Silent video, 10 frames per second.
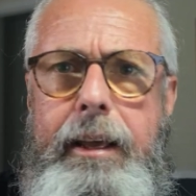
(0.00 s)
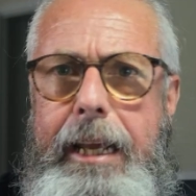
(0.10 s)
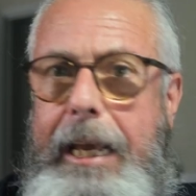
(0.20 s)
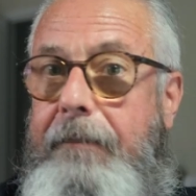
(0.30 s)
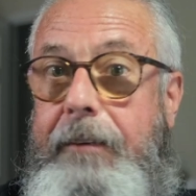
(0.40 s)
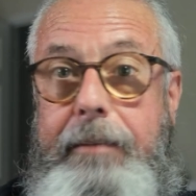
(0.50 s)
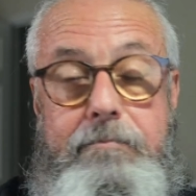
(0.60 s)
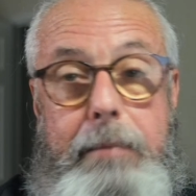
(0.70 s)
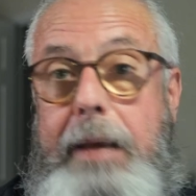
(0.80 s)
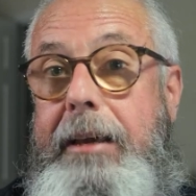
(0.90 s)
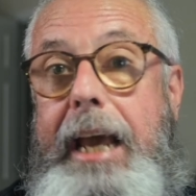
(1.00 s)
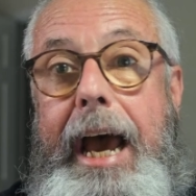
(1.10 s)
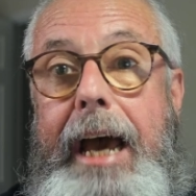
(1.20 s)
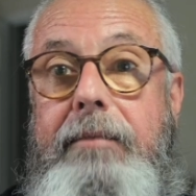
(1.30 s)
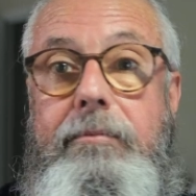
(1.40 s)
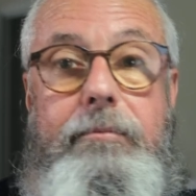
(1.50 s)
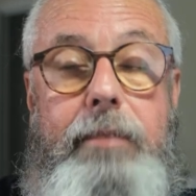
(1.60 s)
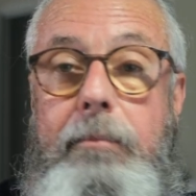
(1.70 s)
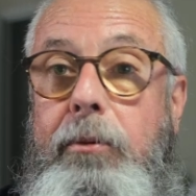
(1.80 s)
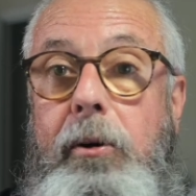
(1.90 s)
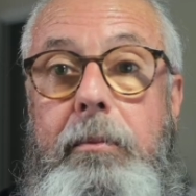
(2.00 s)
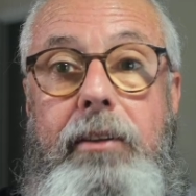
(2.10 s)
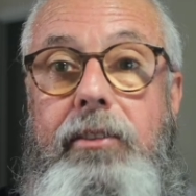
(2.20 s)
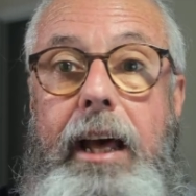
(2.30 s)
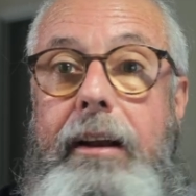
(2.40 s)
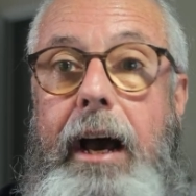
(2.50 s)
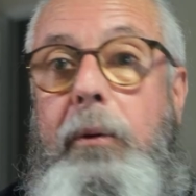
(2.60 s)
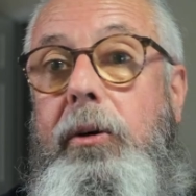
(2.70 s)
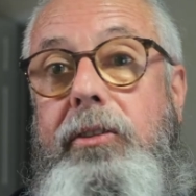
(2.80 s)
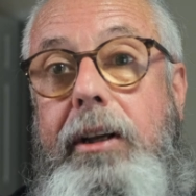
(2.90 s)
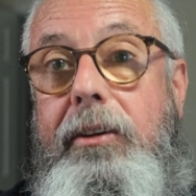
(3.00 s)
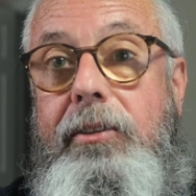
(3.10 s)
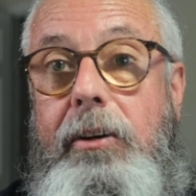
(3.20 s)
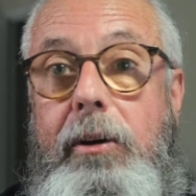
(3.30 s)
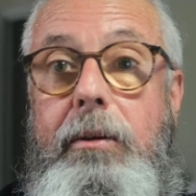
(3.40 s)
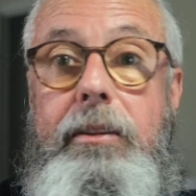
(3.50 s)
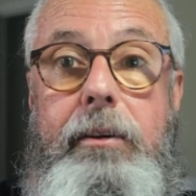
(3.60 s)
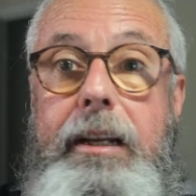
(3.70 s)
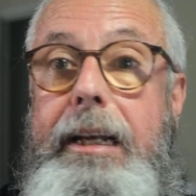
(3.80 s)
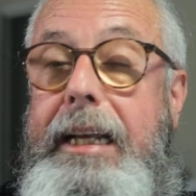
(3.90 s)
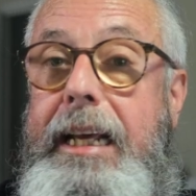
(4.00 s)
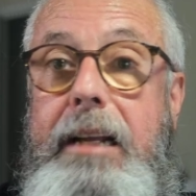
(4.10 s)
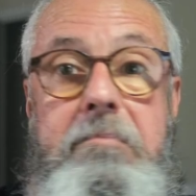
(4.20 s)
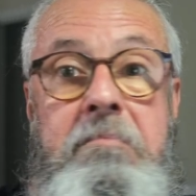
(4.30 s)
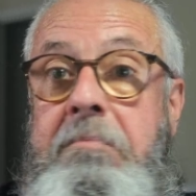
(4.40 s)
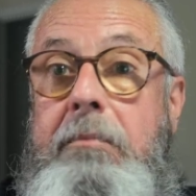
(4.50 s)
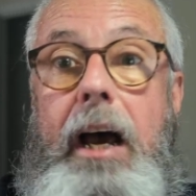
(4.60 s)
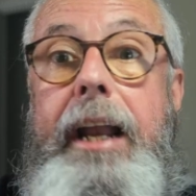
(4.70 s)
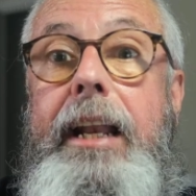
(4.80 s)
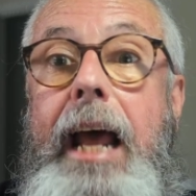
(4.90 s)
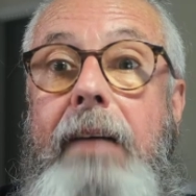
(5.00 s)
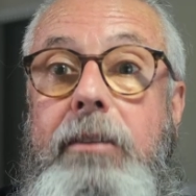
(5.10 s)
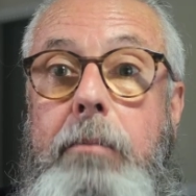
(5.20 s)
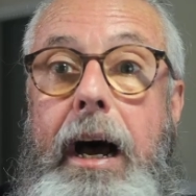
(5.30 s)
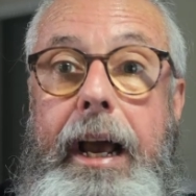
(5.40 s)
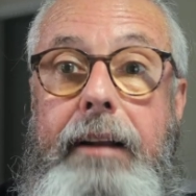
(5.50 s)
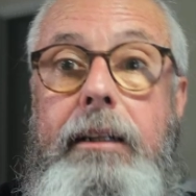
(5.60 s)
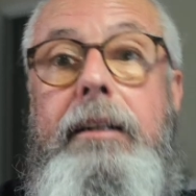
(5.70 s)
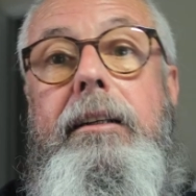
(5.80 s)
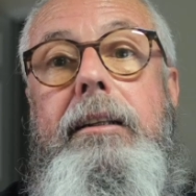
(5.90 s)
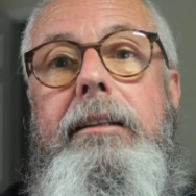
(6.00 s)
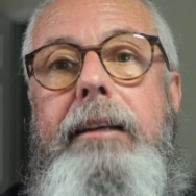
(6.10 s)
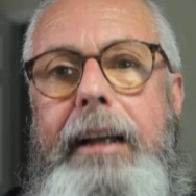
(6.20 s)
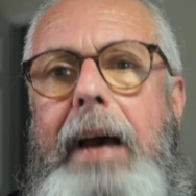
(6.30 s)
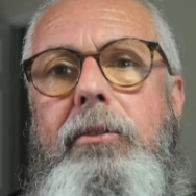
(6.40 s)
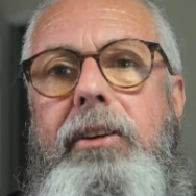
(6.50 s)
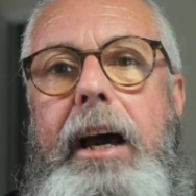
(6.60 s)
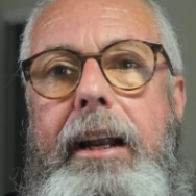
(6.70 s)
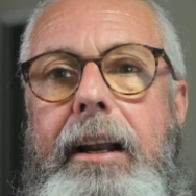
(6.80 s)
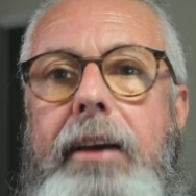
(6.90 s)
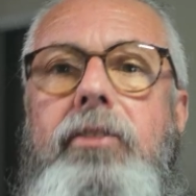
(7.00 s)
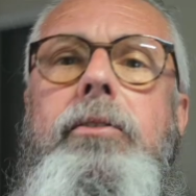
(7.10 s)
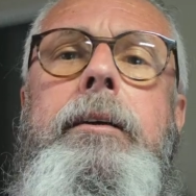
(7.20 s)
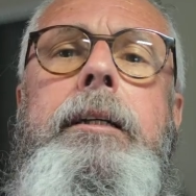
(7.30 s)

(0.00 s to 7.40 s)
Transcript: If it maybe had improvements that I wasn't concerned with or didn't need, I didn't have to buy it. And that was kind of nice.